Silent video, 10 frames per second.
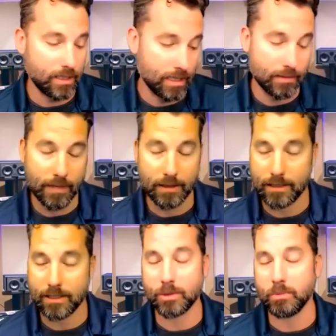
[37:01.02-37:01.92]
and it I
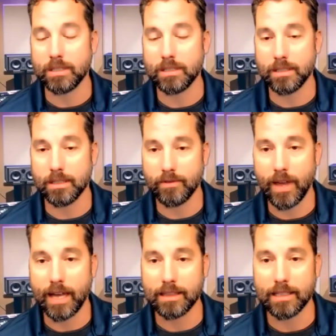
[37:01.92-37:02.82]
speaks to the
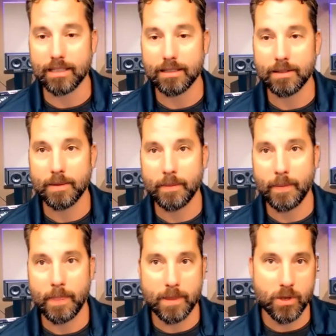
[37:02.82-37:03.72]
fact that
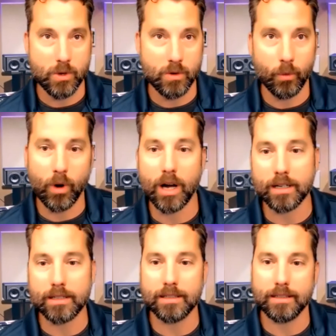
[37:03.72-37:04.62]
you've
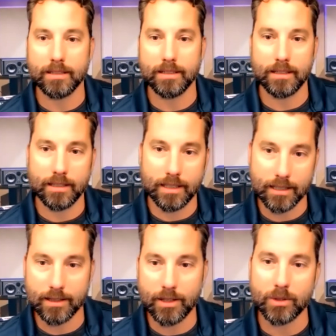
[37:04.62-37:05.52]
walked
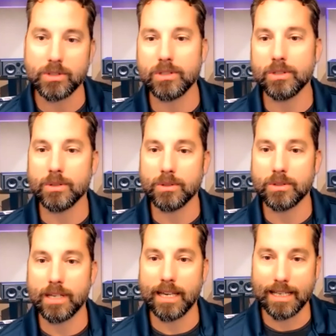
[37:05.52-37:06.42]
in those
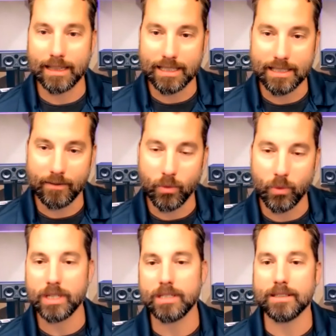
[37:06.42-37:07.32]
shoes and at least have
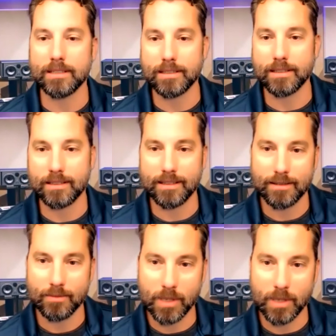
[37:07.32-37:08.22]
witnessed
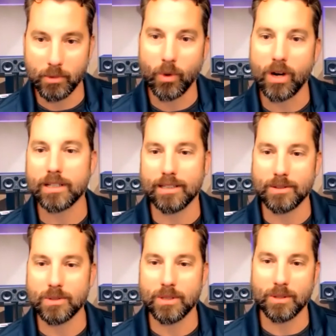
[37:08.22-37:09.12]
people walking
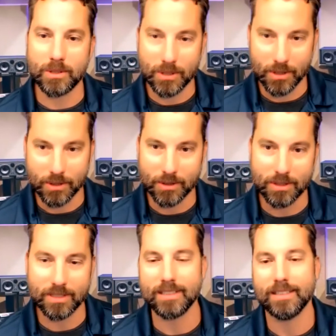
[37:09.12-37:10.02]
through those
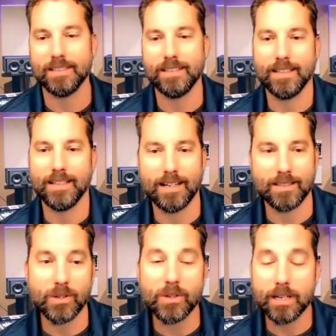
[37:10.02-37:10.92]
shoes, uh,
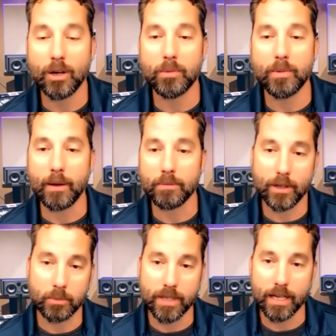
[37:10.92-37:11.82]
so you can help them out,
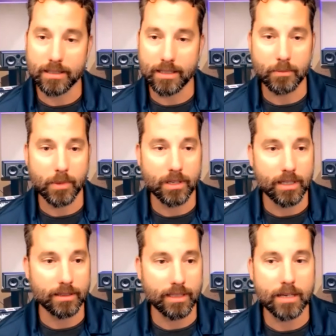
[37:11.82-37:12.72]
help them not step on
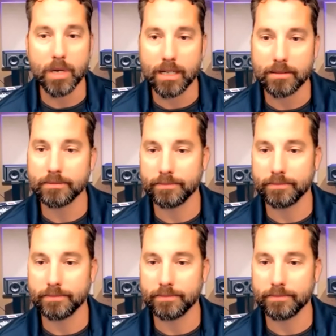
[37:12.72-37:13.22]
that landmine